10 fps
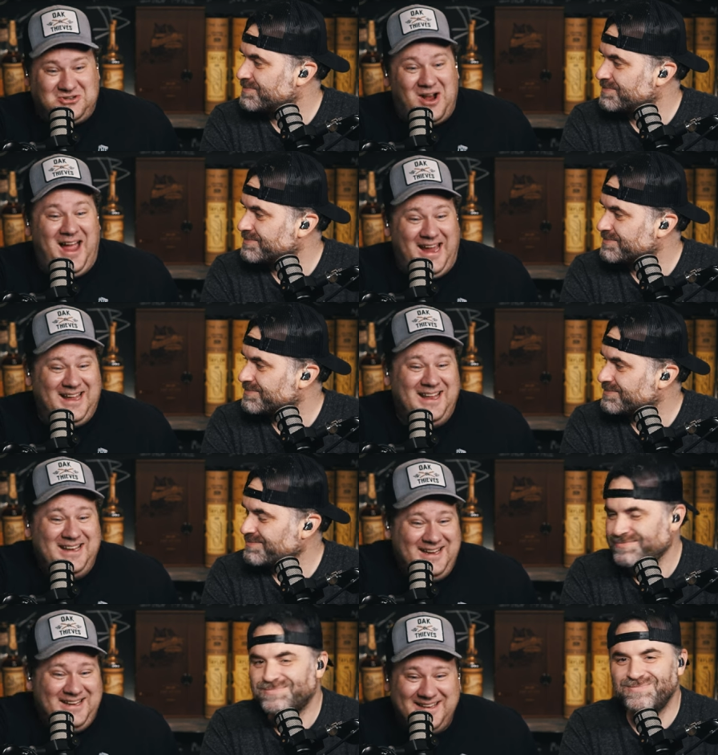Speaker 1: try it.
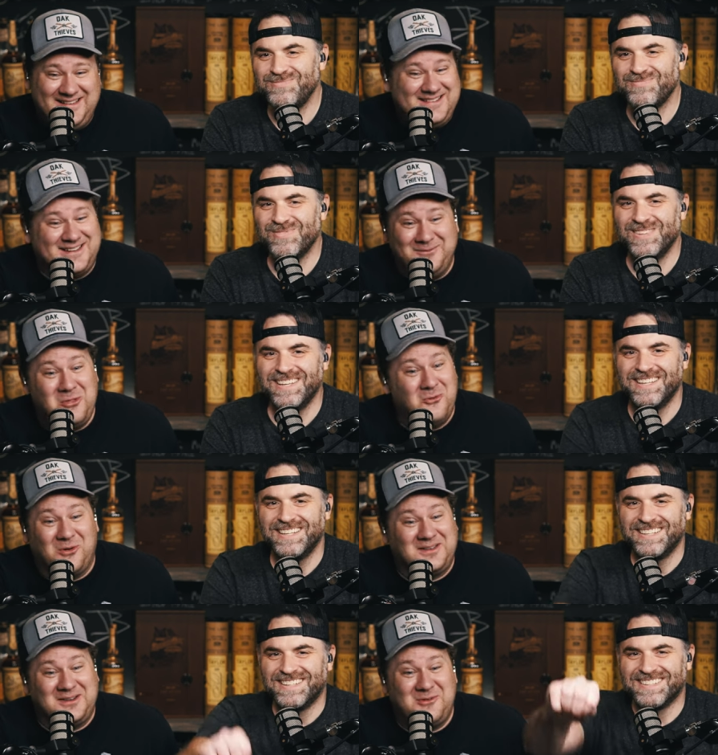It's going to be the
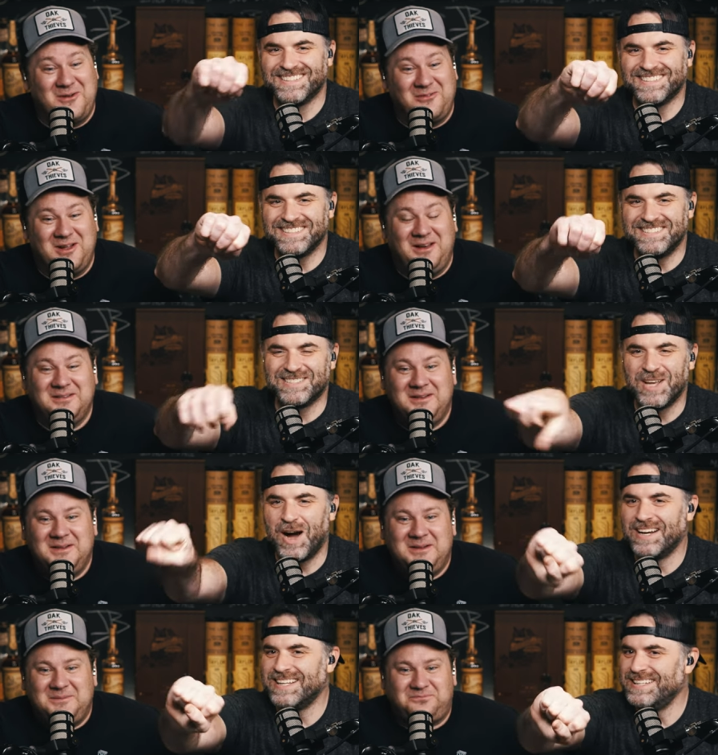worst thing we've ever done. Just
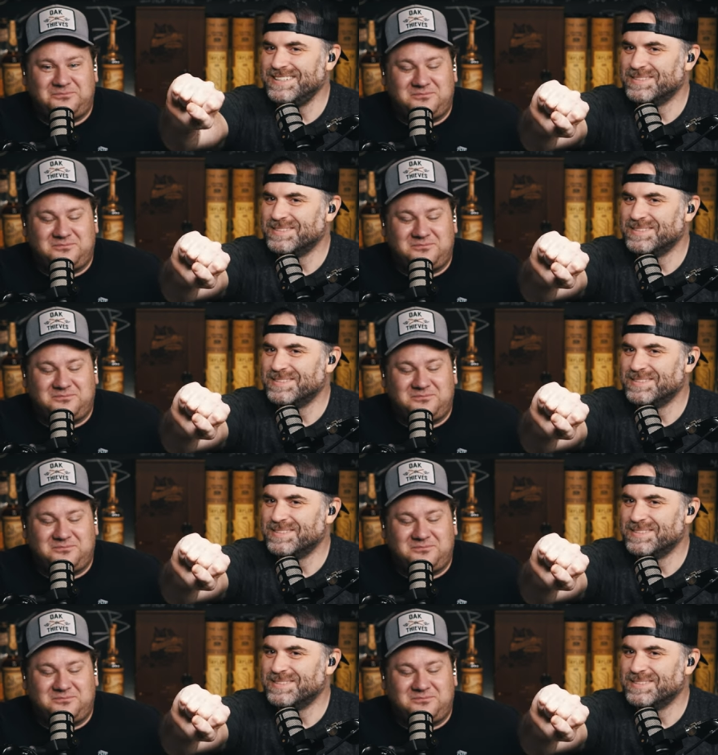honey,